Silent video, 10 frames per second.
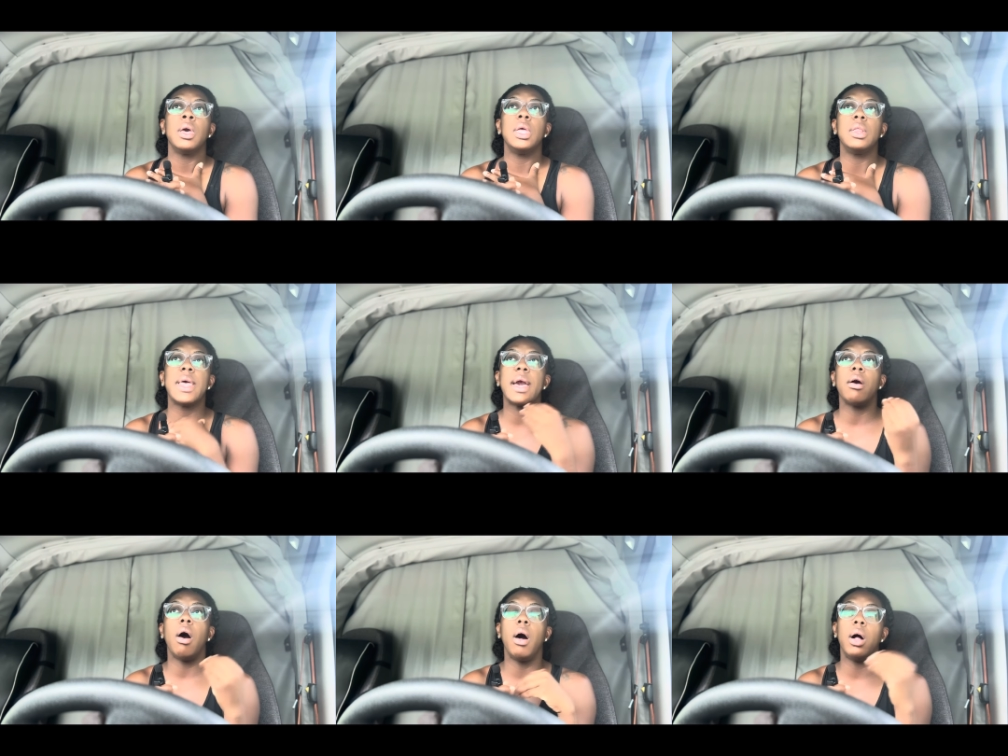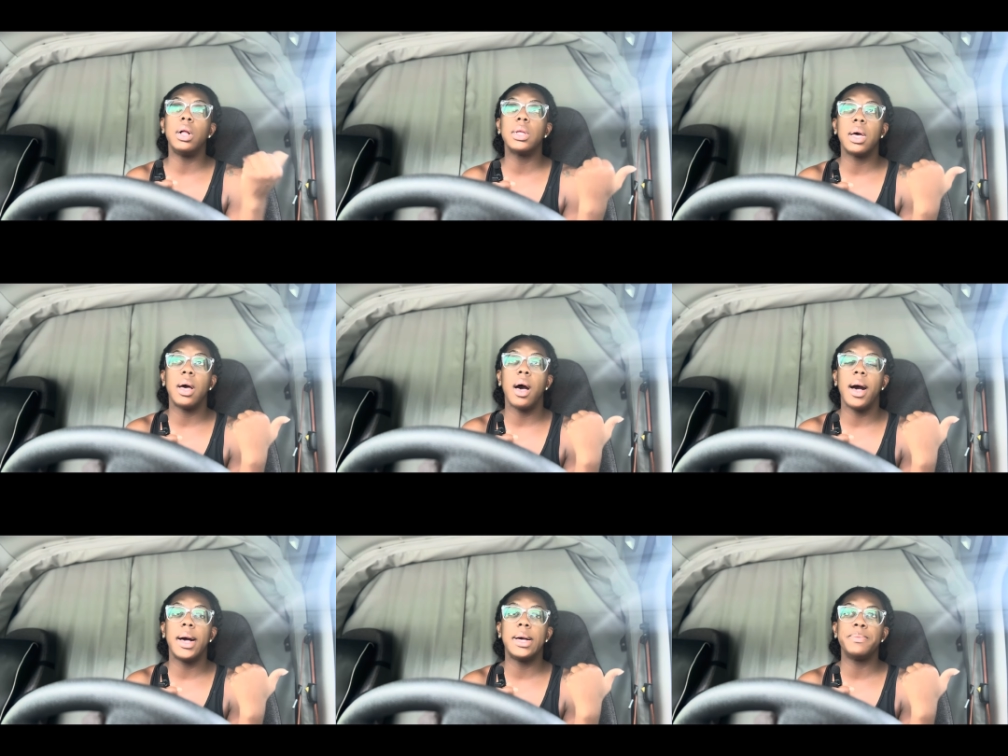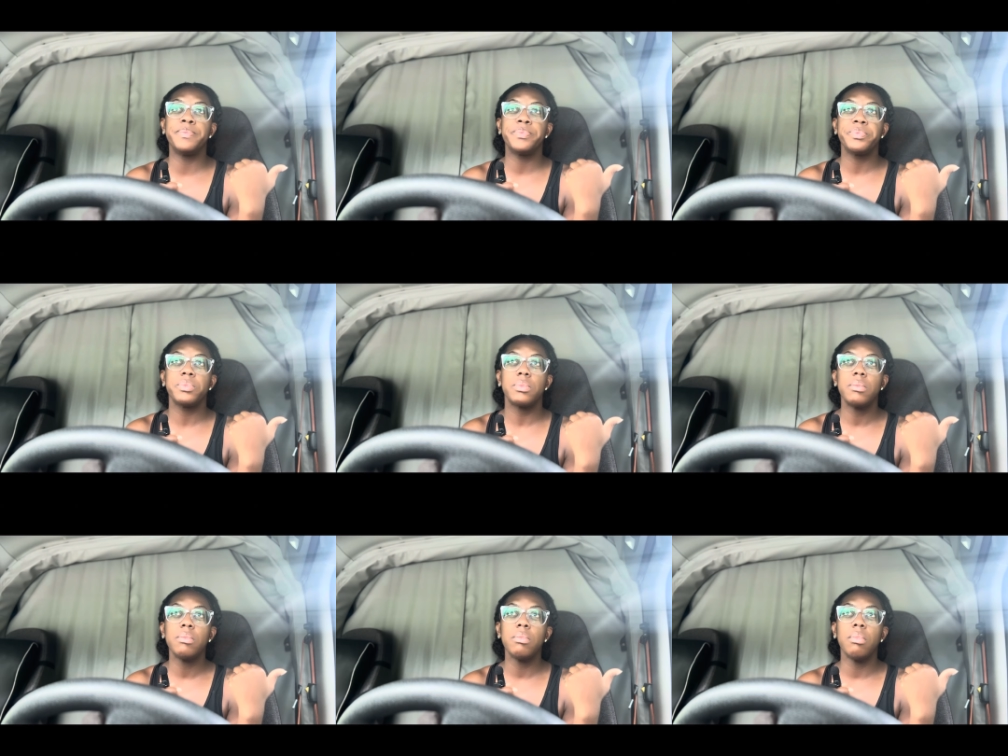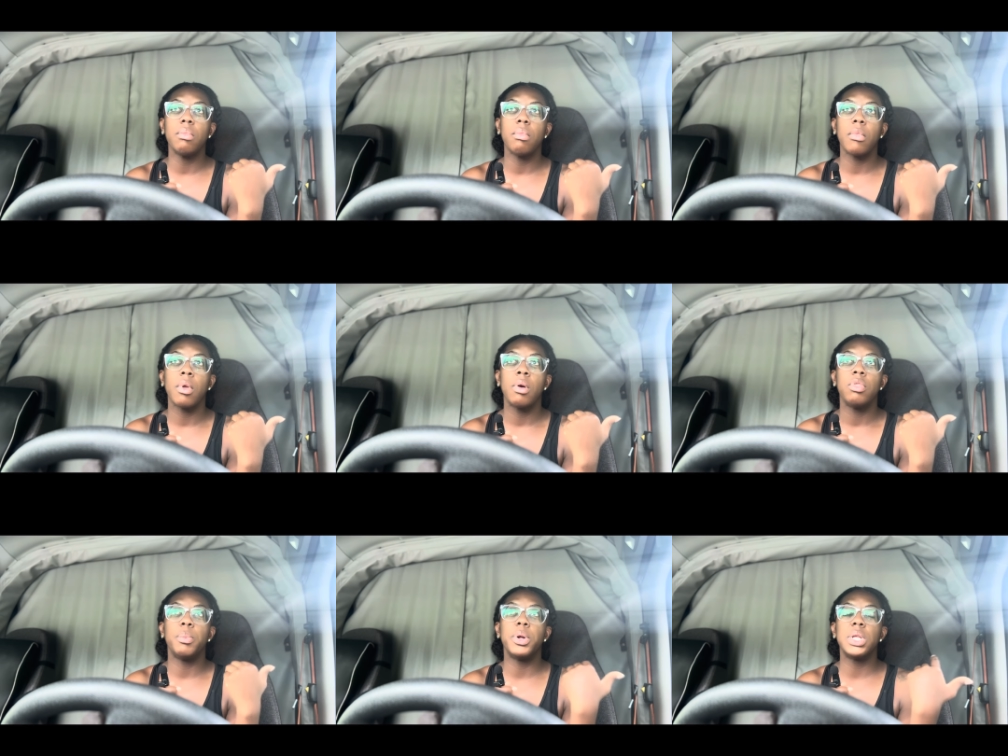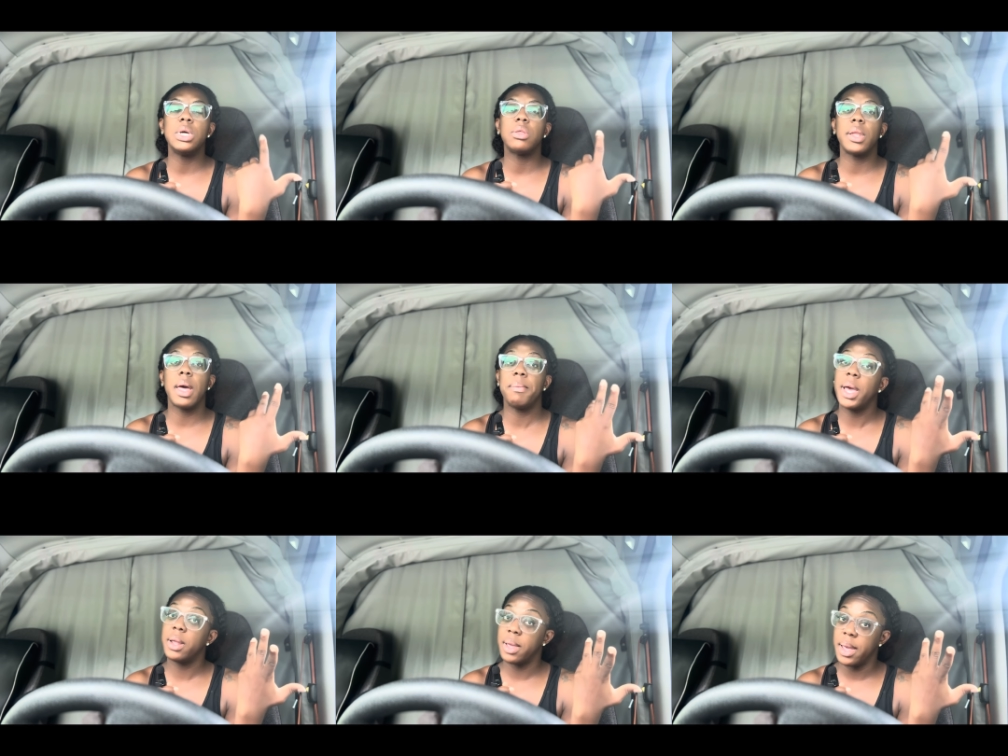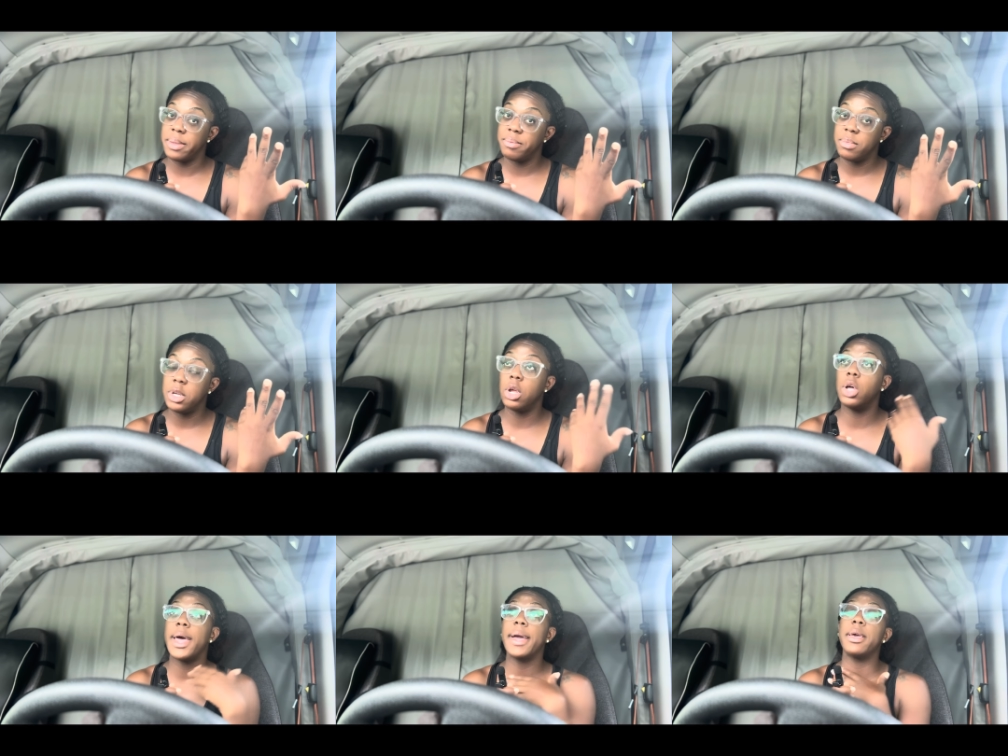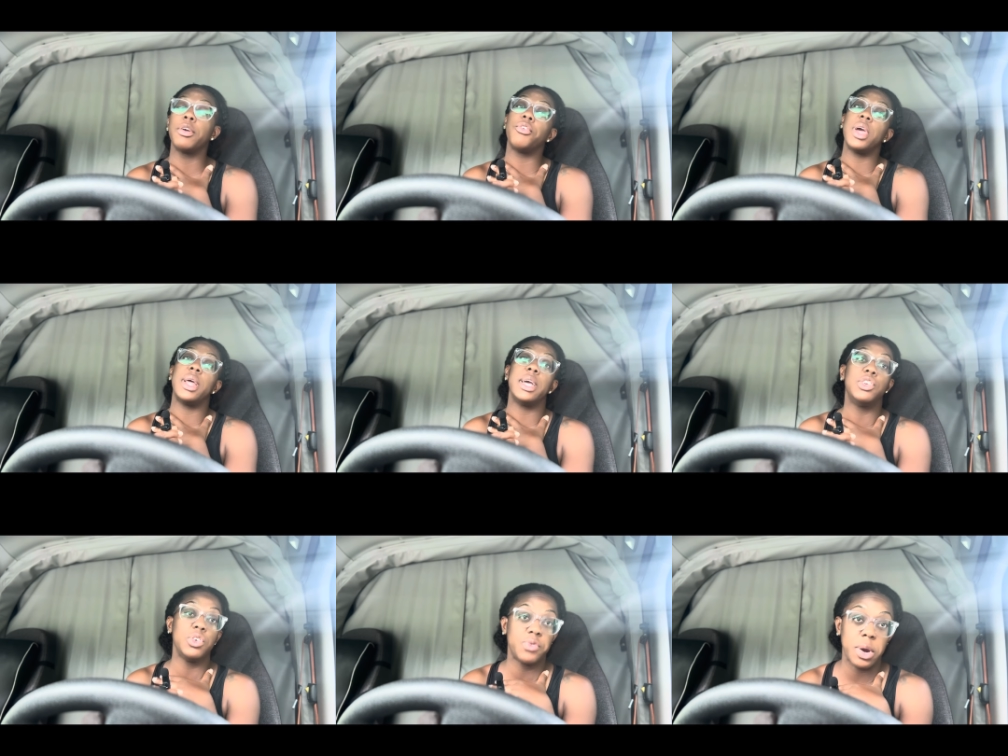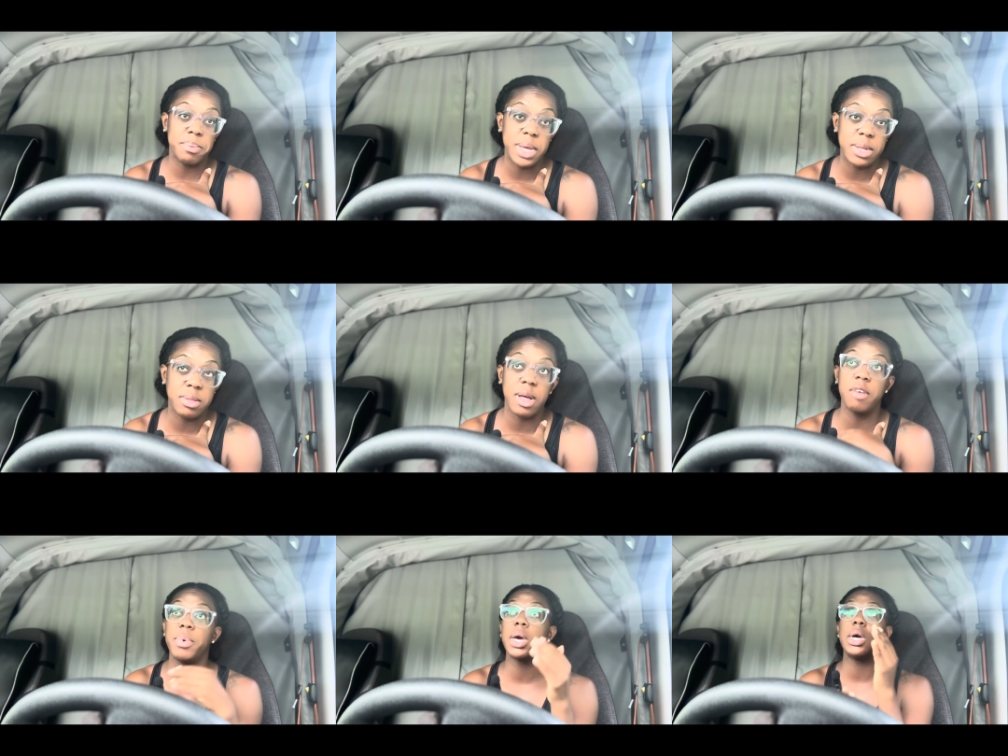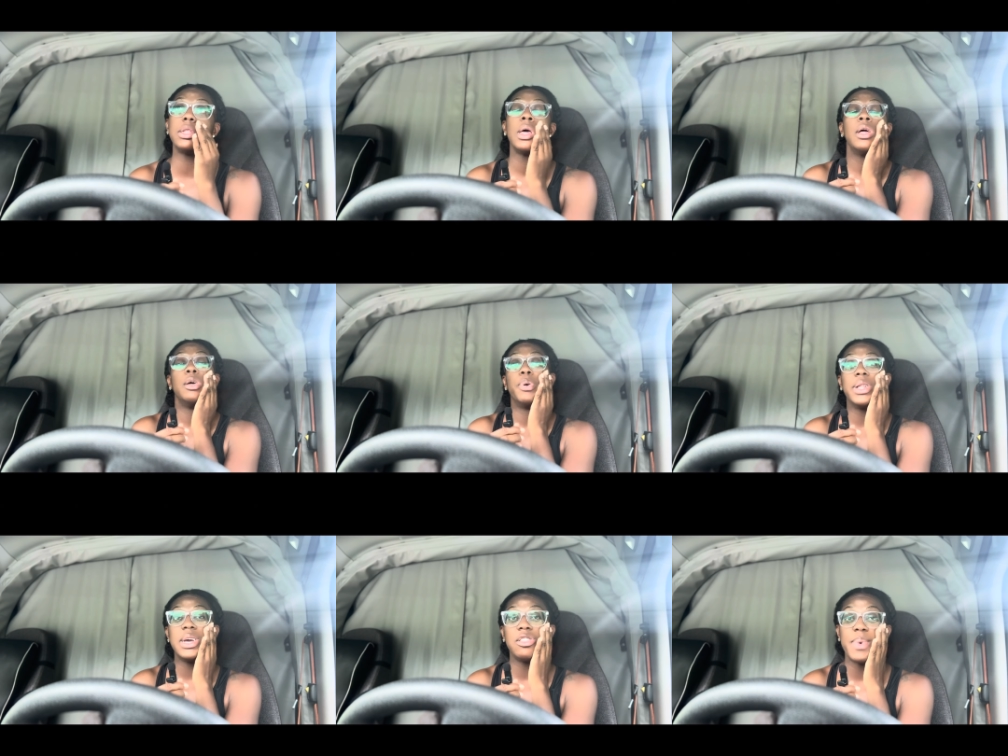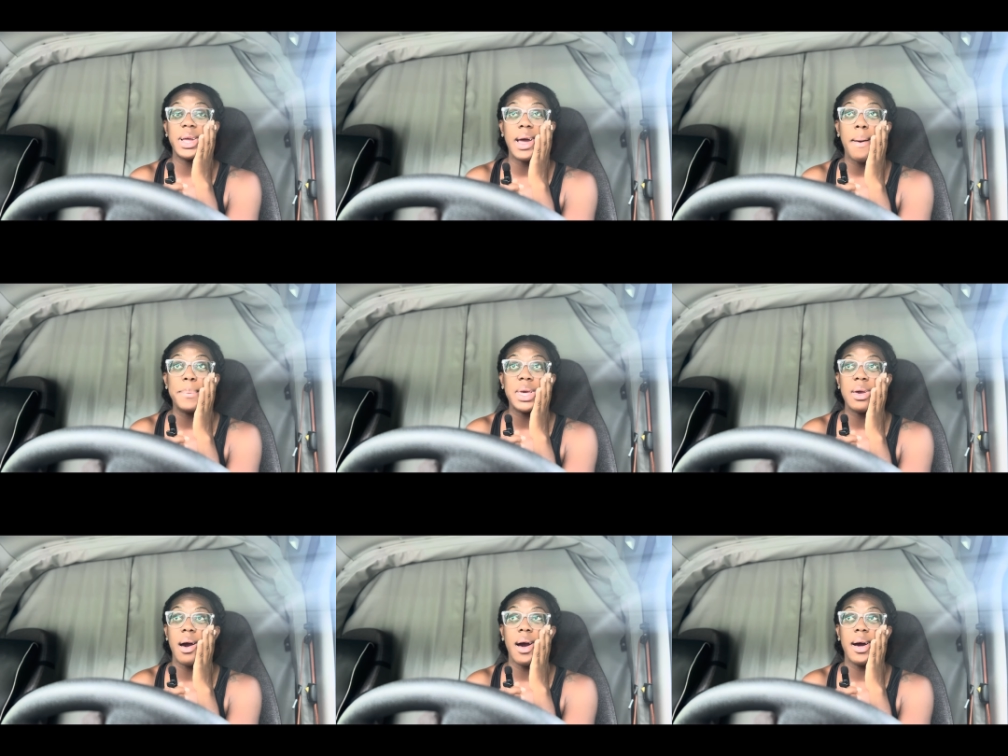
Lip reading: they called the police on that man again. You know, that can create an issue for me itself because the police may not be